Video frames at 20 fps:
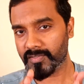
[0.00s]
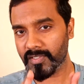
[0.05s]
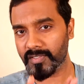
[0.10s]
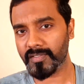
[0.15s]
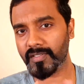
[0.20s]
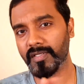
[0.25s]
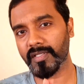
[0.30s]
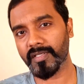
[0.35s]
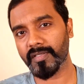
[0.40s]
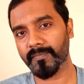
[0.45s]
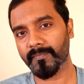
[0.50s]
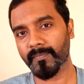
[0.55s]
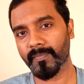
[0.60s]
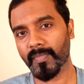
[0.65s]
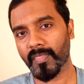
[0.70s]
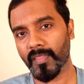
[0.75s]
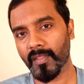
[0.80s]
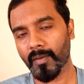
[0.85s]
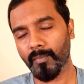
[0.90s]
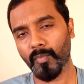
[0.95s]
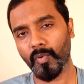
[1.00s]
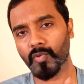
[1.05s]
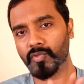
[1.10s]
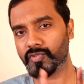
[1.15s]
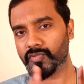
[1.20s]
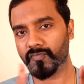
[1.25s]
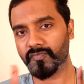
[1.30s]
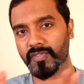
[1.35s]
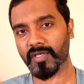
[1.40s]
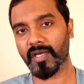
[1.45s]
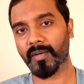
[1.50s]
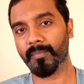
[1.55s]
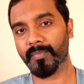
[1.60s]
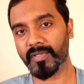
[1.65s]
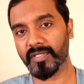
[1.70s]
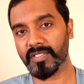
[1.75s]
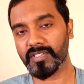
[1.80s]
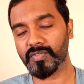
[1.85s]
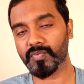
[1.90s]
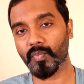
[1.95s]
generally most of the
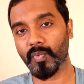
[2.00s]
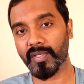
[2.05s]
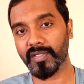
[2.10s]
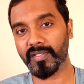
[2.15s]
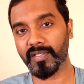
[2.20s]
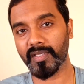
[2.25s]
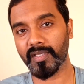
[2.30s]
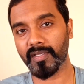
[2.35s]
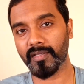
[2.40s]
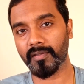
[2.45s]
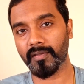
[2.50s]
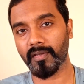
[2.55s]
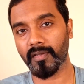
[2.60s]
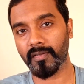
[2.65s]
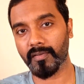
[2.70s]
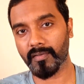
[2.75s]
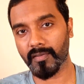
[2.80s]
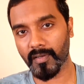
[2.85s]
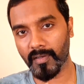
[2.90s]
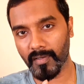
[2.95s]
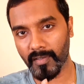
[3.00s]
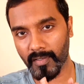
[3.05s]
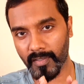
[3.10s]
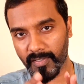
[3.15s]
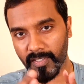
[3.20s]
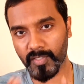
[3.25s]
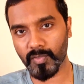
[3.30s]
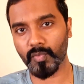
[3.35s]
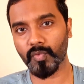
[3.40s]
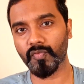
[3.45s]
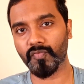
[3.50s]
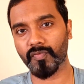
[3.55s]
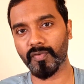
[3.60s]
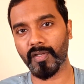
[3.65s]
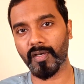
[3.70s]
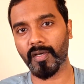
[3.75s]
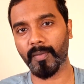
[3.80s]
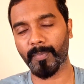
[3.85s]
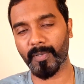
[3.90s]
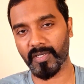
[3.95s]
companies when they uh,
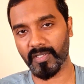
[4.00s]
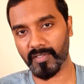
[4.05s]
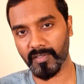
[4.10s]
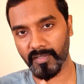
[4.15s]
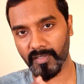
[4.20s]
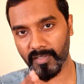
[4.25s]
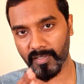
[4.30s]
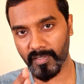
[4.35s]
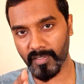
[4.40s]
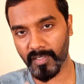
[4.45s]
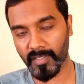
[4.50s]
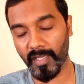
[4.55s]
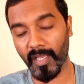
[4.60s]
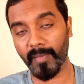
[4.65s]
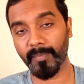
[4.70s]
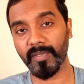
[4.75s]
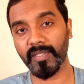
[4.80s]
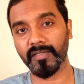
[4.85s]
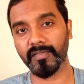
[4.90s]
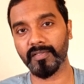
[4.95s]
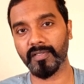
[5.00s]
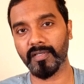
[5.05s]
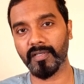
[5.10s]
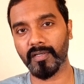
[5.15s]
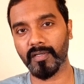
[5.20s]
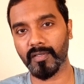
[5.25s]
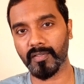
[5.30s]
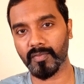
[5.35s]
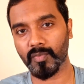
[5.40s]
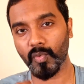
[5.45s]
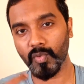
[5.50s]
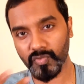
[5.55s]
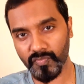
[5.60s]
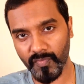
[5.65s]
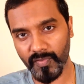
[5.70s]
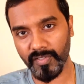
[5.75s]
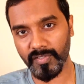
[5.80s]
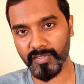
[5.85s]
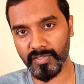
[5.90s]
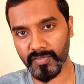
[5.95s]
recruit a particular uh, i mean uh, goes
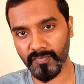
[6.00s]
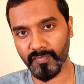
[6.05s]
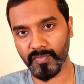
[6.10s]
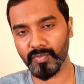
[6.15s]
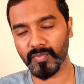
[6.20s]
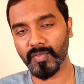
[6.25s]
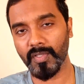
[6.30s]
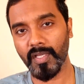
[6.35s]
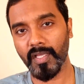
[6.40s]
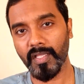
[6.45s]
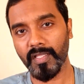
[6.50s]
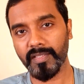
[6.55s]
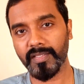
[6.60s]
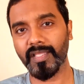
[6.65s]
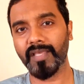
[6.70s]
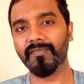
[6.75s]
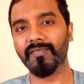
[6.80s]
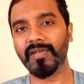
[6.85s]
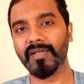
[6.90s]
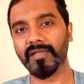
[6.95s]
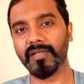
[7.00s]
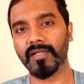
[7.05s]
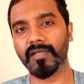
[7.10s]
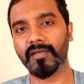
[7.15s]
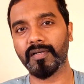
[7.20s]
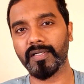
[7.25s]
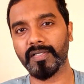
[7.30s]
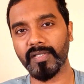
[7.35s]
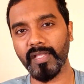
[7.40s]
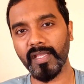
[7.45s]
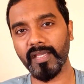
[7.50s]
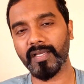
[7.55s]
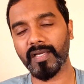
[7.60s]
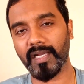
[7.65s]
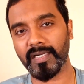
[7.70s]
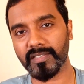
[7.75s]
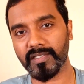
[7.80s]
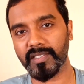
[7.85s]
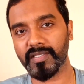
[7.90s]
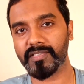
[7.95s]
for an interview they will uh, take
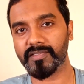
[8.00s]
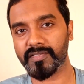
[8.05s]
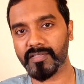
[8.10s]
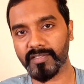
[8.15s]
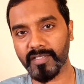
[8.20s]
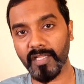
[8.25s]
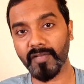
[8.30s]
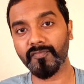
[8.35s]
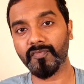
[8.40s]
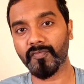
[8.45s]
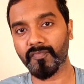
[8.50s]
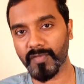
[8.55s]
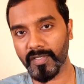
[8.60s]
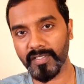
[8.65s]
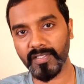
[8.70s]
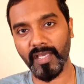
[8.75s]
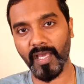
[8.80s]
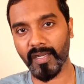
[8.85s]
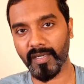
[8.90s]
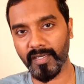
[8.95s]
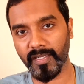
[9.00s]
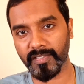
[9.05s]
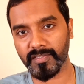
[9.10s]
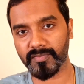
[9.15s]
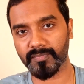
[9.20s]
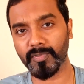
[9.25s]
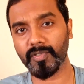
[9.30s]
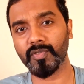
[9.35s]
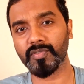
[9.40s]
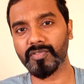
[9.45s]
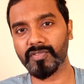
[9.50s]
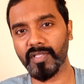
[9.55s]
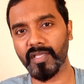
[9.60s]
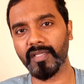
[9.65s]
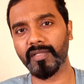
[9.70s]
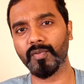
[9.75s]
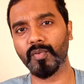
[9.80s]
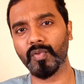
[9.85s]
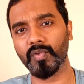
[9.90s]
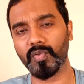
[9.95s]
at least 10 15 candidates because
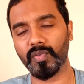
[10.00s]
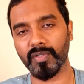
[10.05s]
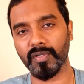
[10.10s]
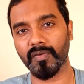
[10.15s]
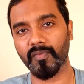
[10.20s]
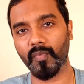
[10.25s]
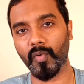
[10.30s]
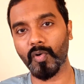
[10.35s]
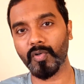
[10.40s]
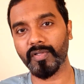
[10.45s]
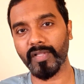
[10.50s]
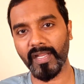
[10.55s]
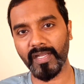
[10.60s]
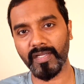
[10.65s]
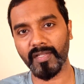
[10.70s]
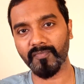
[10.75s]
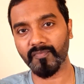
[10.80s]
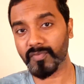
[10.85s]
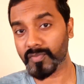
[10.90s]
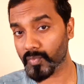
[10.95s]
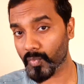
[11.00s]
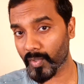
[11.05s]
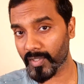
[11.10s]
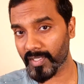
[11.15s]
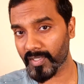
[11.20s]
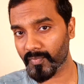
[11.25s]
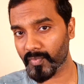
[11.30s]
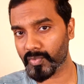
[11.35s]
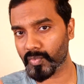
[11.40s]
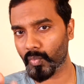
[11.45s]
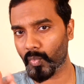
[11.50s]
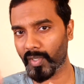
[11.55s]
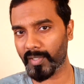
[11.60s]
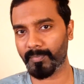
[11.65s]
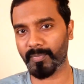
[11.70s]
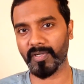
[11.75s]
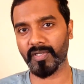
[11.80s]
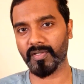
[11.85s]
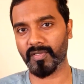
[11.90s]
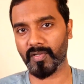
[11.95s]
they don't want to end up with only with
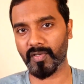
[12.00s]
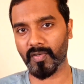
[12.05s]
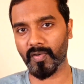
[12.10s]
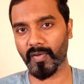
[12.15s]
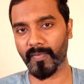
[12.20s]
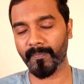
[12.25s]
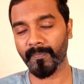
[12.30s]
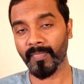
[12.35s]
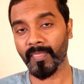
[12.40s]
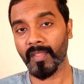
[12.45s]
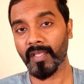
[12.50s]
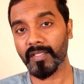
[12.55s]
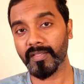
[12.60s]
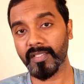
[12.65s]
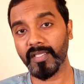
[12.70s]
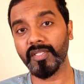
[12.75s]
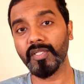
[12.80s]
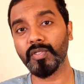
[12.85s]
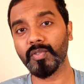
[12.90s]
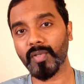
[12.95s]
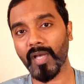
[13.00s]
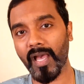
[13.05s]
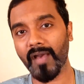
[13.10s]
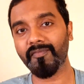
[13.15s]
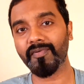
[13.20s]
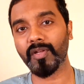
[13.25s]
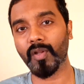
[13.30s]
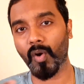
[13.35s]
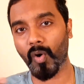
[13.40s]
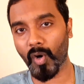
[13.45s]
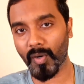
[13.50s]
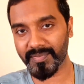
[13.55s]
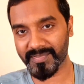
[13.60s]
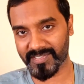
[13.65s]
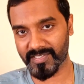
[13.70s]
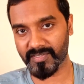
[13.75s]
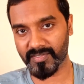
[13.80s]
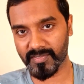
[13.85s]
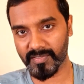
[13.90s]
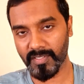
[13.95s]
one particular guy they need to have an
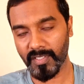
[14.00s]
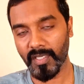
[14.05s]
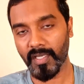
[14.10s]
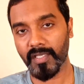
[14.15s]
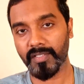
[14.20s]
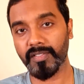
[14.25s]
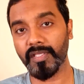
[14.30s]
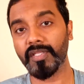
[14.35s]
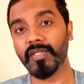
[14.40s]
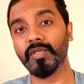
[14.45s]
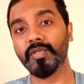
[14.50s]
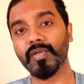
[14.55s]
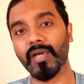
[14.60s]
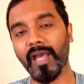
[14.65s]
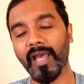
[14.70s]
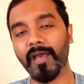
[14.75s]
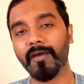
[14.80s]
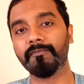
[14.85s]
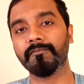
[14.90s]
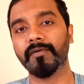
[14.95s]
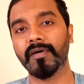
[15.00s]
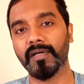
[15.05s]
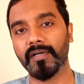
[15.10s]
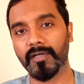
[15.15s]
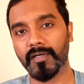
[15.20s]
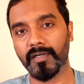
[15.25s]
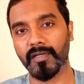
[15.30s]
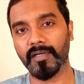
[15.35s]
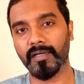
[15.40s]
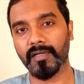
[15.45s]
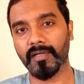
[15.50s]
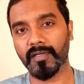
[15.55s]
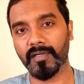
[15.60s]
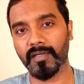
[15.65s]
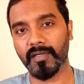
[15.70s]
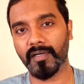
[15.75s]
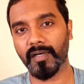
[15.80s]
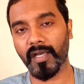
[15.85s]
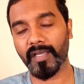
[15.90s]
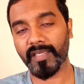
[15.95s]
options they need to have
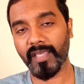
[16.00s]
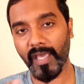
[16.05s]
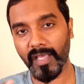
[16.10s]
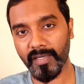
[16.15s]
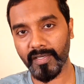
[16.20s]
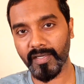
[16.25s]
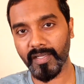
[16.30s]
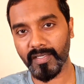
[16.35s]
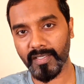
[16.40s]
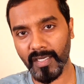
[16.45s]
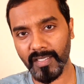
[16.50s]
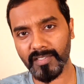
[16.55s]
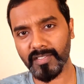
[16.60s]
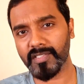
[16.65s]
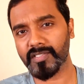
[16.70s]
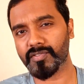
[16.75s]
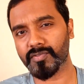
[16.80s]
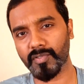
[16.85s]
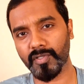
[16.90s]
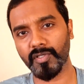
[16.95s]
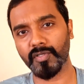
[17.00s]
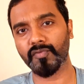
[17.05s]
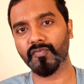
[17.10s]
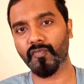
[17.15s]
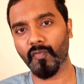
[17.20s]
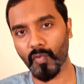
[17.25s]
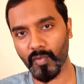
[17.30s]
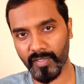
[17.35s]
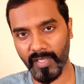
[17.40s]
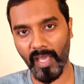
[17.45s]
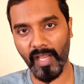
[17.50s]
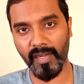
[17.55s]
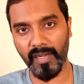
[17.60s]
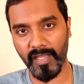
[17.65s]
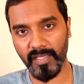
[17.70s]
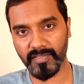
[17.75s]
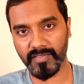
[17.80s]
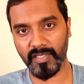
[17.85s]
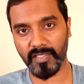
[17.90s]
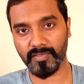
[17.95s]
uh, a candidate at least 3 to 4
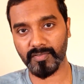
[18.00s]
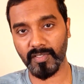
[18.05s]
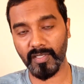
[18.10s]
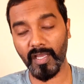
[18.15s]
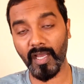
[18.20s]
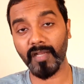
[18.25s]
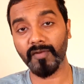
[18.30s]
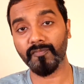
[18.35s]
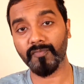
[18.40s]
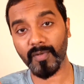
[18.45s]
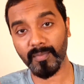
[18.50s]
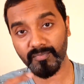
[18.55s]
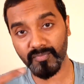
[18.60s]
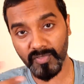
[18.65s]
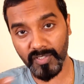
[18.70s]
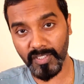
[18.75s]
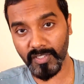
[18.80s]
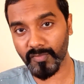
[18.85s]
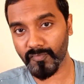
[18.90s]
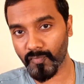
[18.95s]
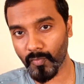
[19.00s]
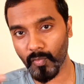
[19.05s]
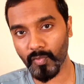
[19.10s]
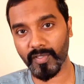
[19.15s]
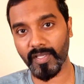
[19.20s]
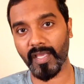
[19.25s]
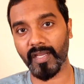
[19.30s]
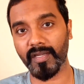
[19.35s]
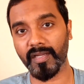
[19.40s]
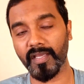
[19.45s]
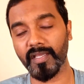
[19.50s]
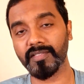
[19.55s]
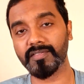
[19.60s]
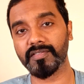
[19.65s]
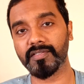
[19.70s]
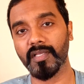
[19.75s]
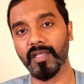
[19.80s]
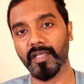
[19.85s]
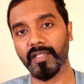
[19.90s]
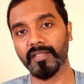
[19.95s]
candidates actually and from 3 to 4
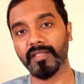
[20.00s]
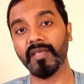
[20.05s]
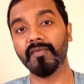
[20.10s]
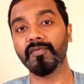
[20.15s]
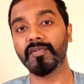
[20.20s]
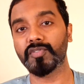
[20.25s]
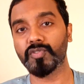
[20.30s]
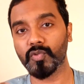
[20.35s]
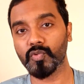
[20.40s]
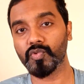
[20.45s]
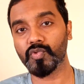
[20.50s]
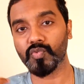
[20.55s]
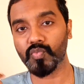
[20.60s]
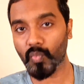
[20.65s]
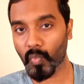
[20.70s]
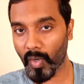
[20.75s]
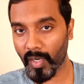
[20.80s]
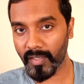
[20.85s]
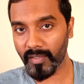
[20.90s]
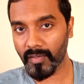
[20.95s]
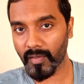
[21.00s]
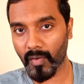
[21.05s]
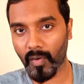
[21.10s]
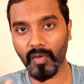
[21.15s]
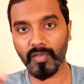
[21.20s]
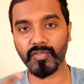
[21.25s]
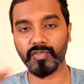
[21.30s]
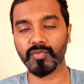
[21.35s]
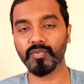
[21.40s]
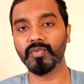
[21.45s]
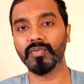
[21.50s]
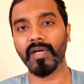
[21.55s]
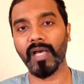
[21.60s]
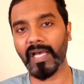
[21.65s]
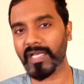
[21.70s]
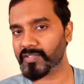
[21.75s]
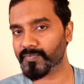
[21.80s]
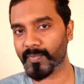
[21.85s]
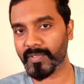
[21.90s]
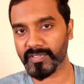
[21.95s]
candidates they will choose one or two
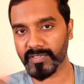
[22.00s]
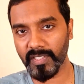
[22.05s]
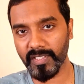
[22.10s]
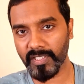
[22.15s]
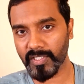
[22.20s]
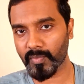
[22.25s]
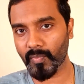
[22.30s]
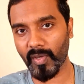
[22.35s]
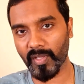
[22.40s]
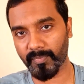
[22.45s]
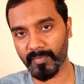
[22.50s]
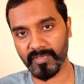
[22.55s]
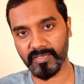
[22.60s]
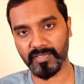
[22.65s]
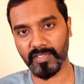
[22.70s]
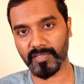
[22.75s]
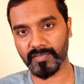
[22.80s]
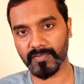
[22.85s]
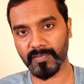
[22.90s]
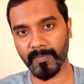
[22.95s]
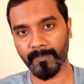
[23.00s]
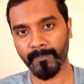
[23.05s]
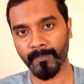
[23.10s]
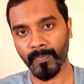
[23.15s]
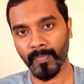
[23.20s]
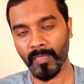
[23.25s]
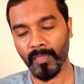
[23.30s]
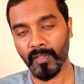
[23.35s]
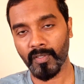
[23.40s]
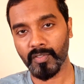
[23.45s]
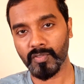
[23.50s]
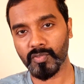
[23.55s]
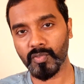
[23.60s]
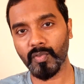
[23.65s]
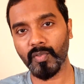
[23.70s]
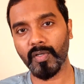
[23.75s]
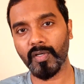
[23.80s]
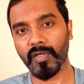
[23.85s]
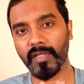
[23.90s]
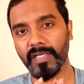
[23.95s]
as per their requirements actually
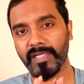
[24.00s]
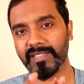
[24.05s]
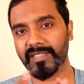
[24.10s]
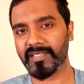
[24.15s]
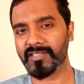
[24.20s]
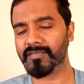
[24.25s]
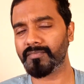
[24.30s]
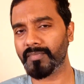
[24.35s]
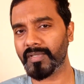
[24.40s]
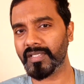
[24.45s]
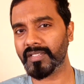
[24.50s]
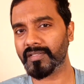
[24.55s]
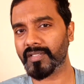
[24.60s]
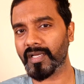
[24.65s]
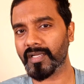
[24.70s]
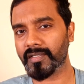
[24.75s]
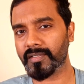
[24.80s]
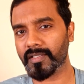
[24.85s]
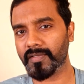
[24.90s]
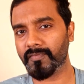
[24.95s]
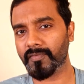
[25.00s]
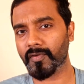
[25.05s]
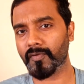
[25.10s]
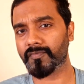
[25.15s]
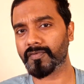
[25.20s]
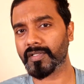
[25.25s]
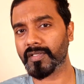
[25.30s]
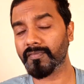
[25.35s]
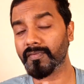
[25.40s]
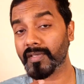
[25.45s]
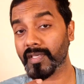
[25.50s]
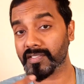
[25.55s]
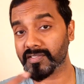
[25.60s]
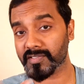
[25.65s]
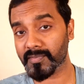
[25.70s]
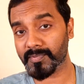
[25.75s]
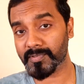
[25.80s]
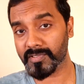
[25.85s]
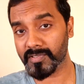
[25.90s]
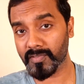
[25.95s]
so it doesn't mean that even after giving
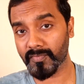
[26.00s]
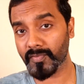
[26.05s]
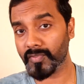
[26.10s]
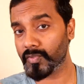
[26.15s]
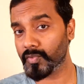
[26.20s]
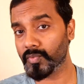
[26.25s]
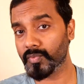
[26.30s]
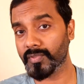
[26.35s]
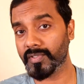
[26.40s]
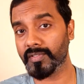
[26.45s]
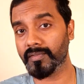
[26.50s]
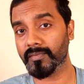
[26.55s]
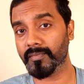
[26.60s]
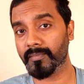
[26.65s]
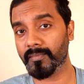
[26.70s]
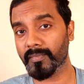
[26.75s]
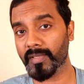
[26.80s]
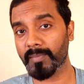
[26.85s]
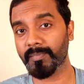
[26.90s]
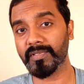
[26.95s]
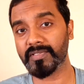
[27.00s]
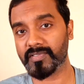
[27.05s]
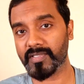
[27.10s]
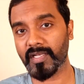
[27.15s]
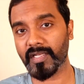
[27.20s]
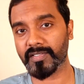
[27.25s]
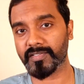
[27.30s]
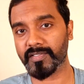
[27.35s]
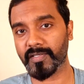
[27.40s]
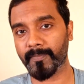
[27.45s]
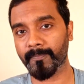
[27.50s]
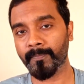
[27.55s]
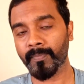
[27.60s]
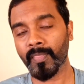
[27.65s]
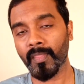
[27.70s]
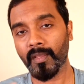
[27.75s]
exception you may be selected.